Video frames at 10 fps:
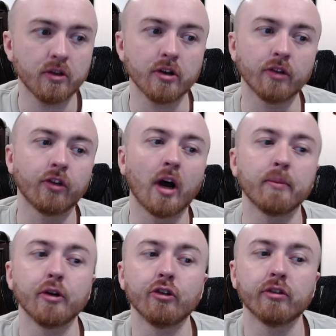Top
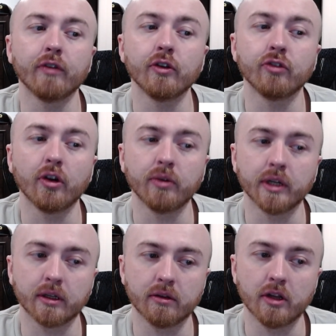notes of
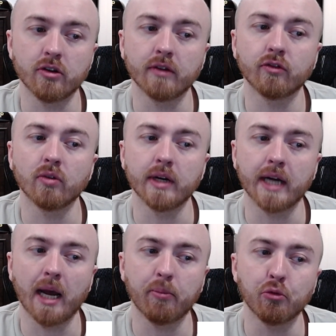ozonic, then you have green
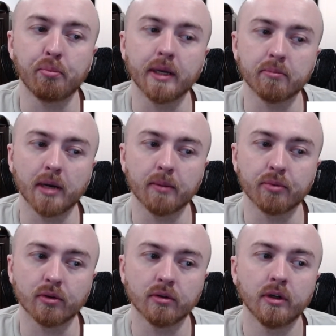apple, pink
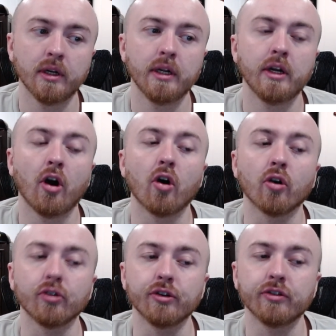pepper, heart
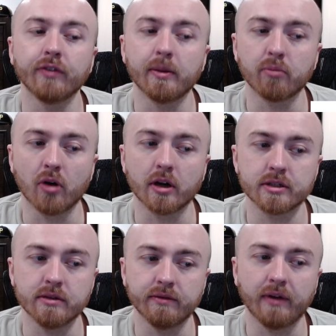notes of
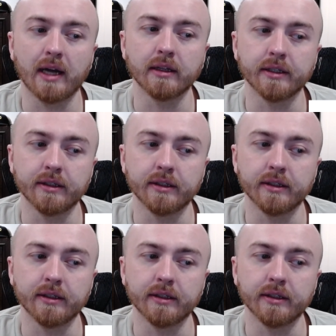ambroxan, violet.